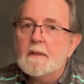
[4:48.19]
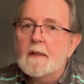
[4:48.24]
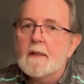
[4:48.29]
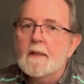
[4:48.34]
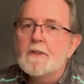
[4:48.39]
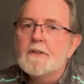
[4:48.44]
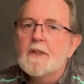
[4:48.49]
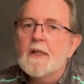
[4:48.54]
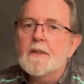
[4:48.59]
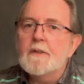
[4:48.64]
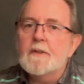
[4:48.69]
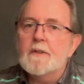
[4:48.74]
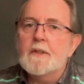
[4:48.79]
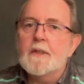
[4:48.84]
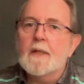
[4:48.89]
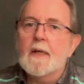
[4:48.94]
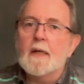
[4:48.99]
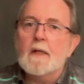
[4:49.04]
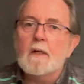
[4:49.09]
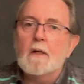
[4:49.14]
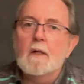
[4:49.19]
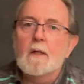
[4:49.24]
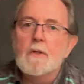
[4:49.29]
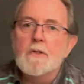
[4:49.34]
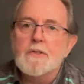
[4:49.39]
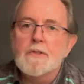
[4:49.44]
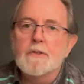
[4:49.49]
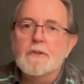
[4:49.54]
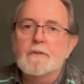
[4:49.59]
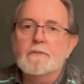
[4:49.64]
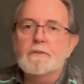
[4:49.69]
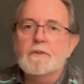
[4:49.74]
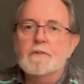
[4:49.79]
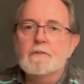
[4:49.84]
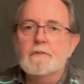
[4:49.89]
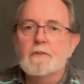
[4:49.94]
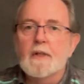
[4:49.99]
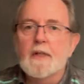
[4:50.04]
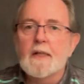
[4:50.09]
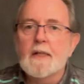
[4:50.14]
I'd yet to get close enough to
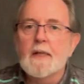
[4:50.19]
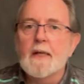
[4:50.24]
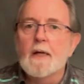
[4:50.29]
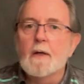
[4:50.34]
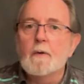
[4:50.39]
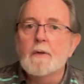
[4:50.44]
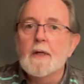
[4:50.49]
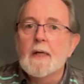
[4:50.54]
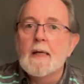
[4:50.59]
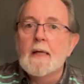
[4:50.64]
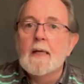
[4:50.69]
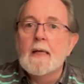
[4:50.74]
find out.